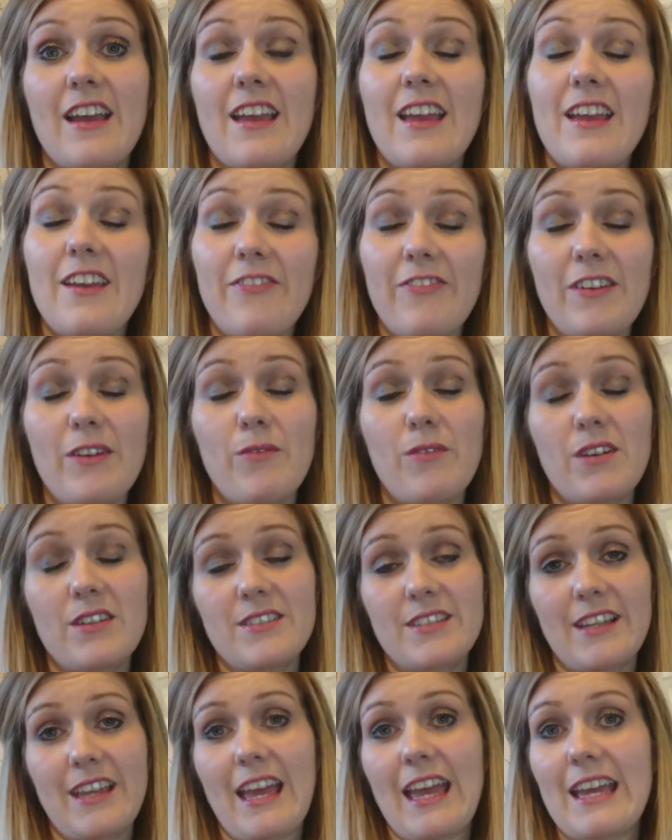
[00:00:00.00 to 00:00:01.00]
If it
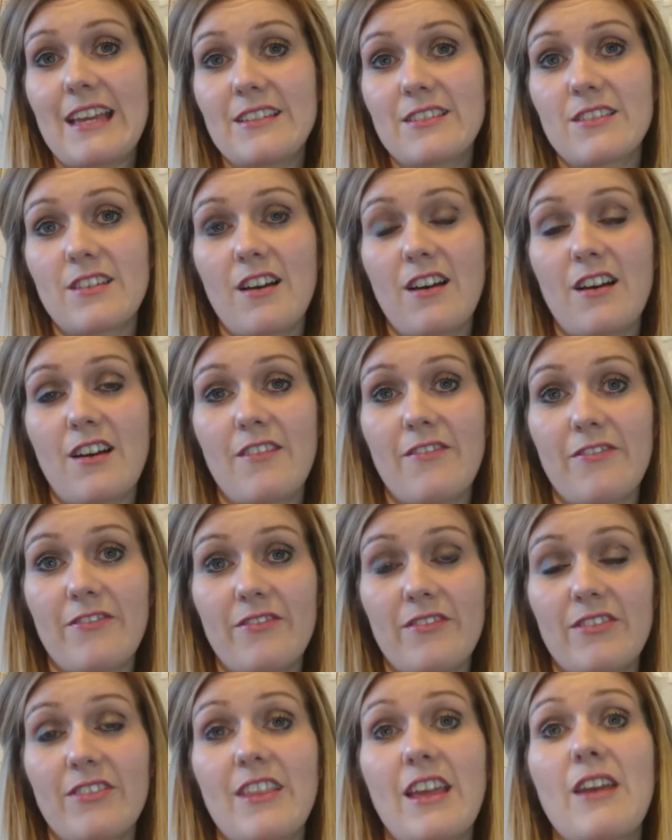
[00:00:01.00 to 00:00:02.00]
was a case of
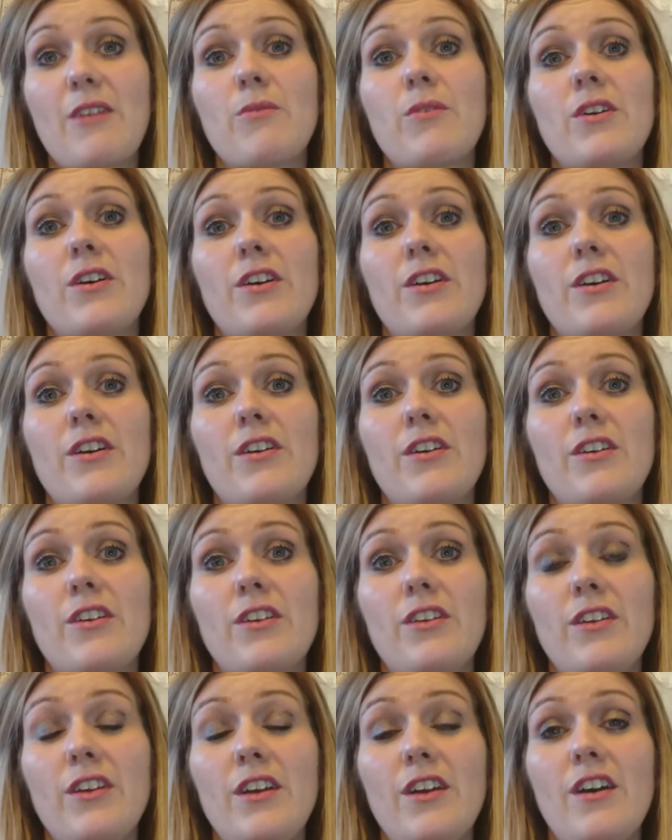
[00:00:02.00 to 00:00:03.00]
they
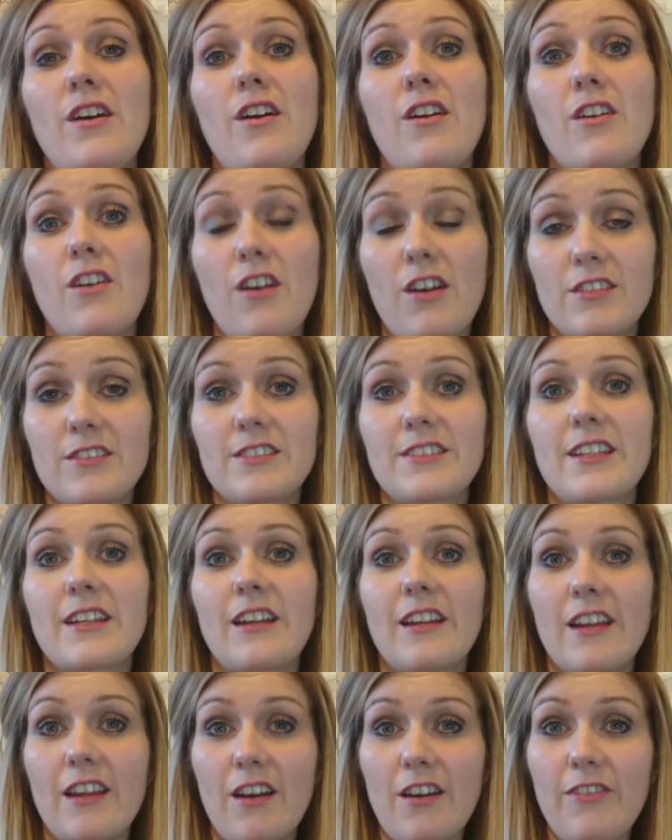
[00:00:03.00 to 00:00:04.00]
were
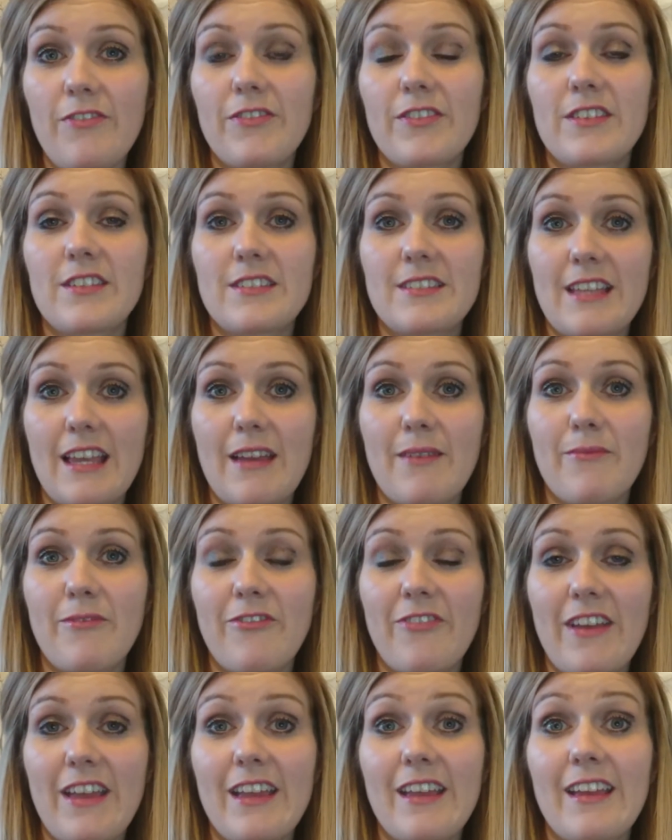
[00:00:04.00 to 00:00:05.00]
constantly off for the same
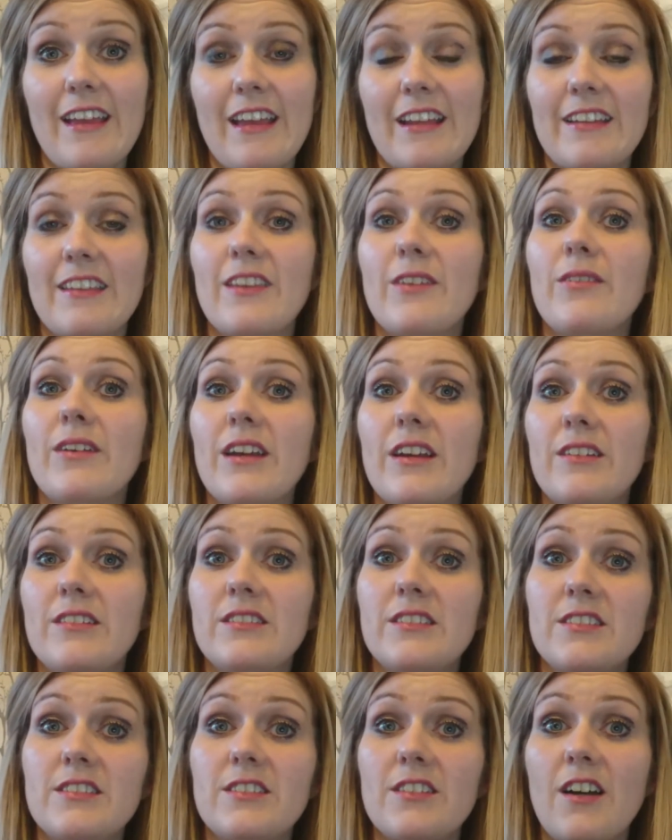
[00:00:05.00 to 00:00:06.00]
thing and they were going
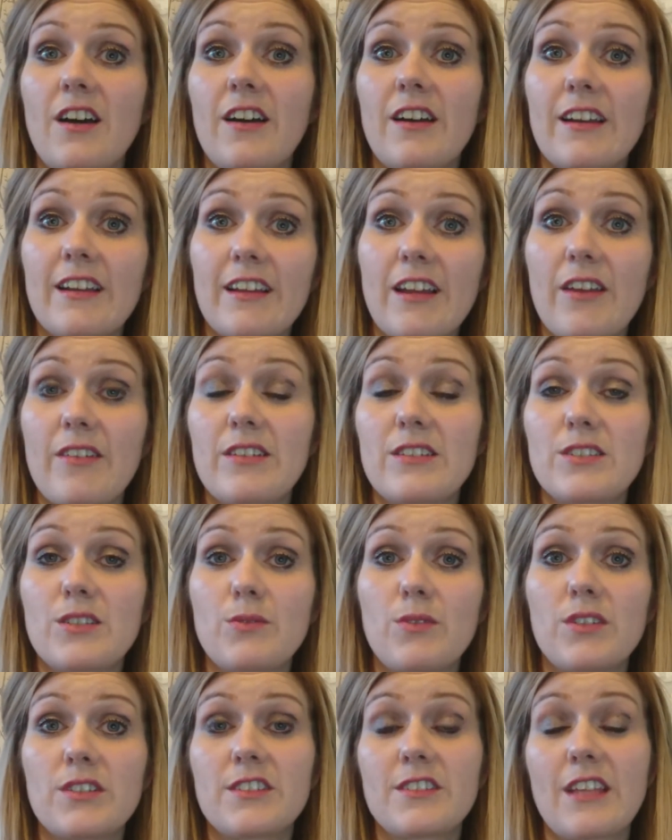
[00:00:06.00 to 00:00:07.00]
to start going
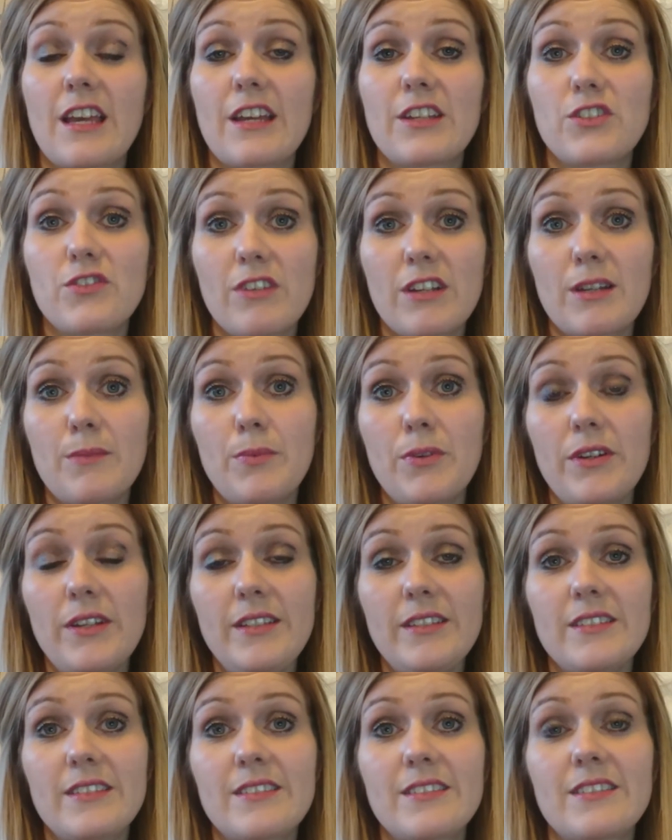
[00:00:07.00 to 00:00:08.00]
towards their trigger
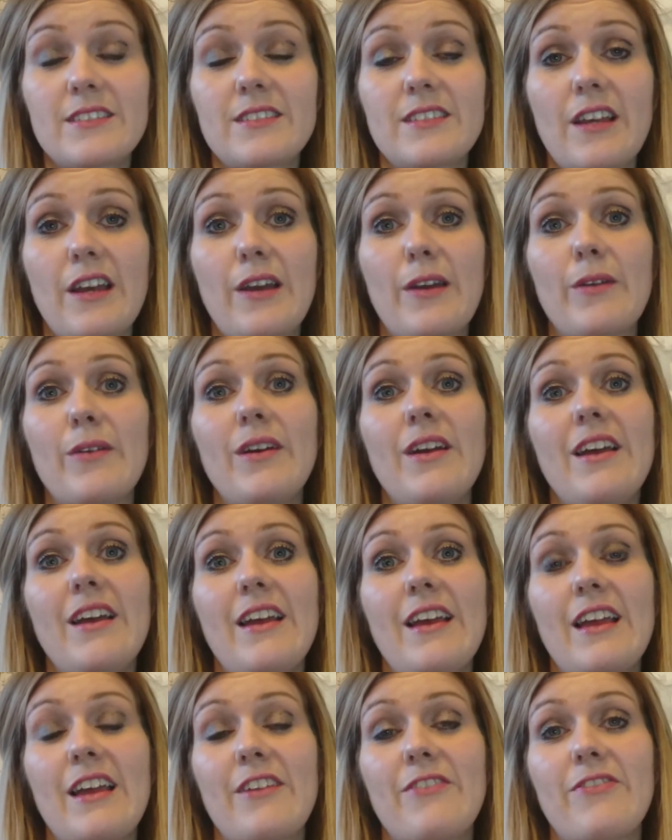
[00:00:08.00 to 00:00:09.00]
points, so
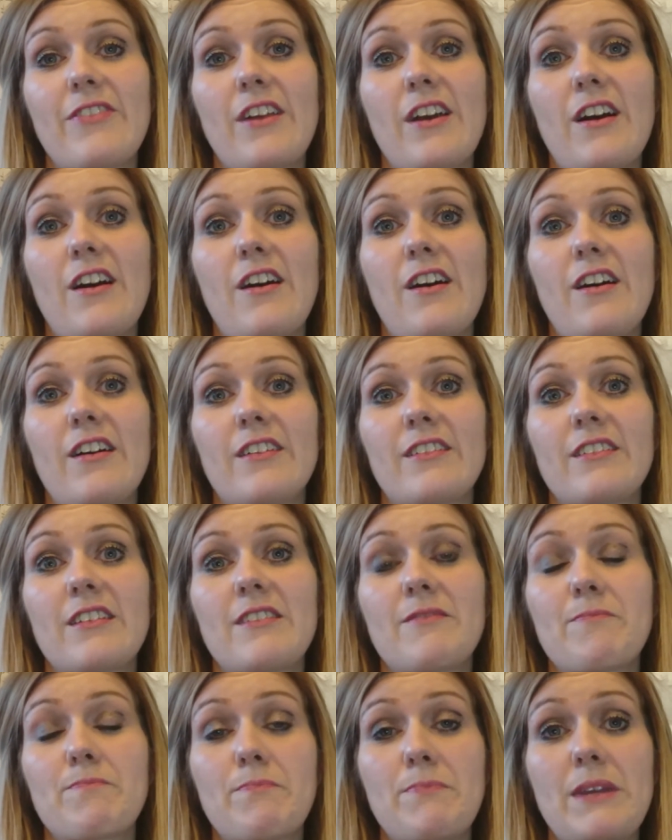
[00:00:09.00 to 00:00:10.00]
if they are
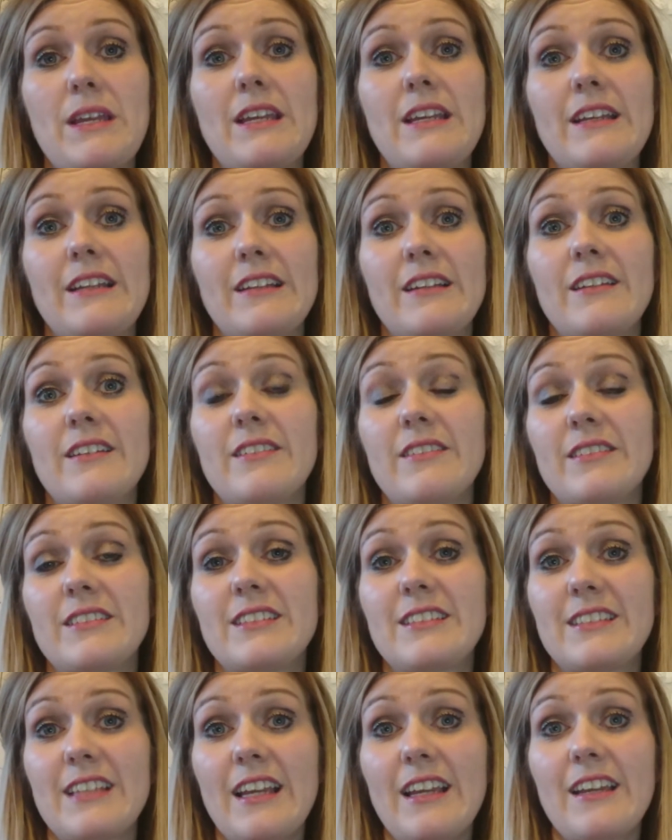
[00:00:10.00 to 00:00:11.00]
being
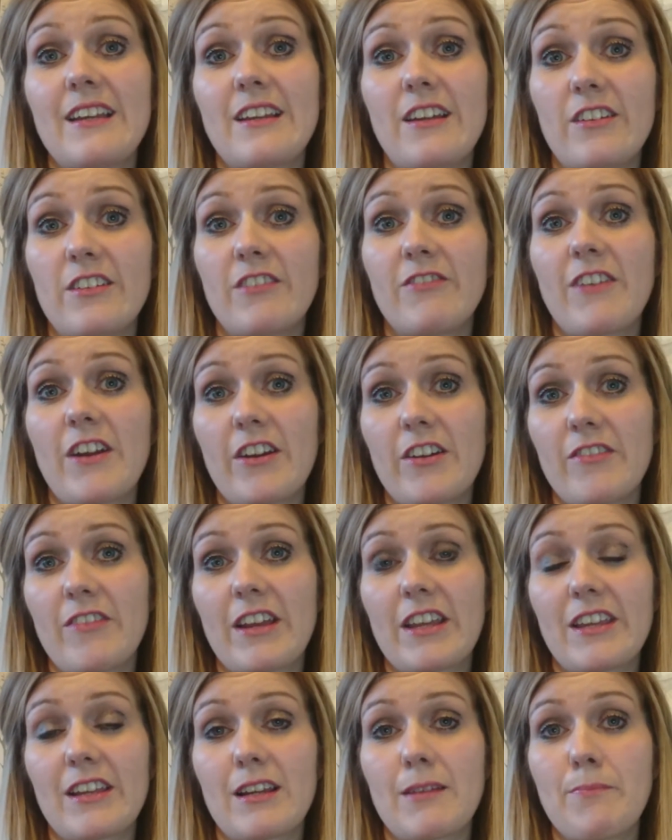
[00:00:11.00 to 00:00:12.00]
sick on a very
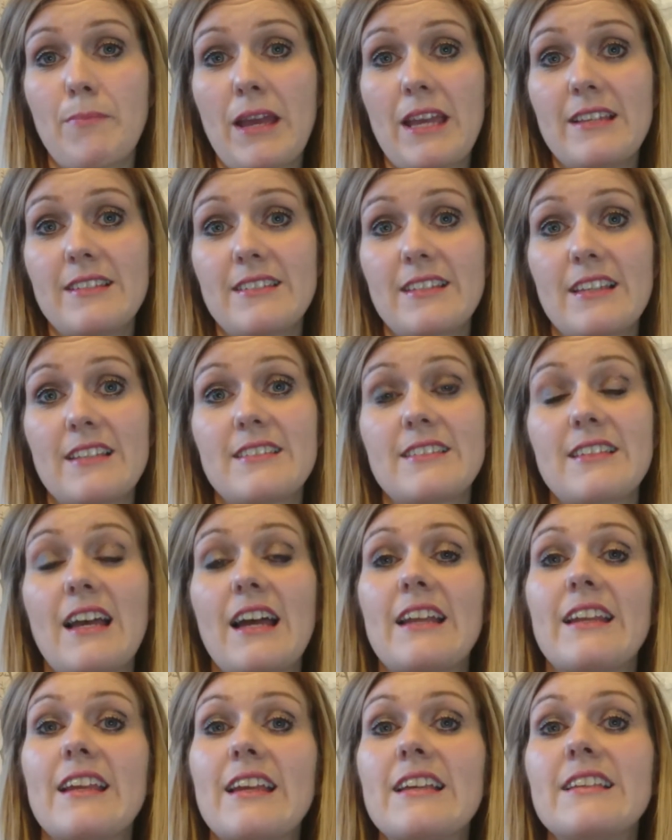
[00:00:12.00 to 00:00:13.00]
regular basis
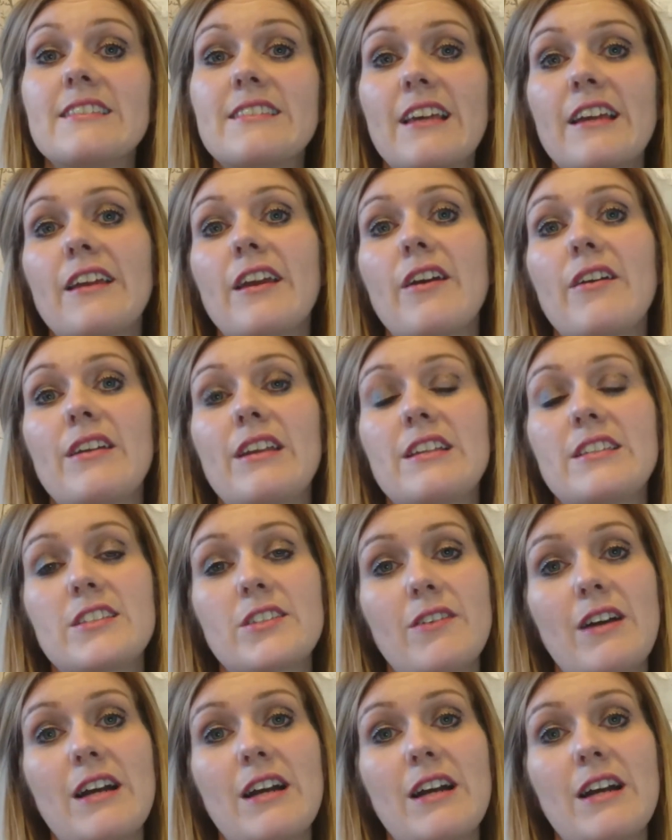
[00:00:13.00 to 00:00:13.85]
and it is then going into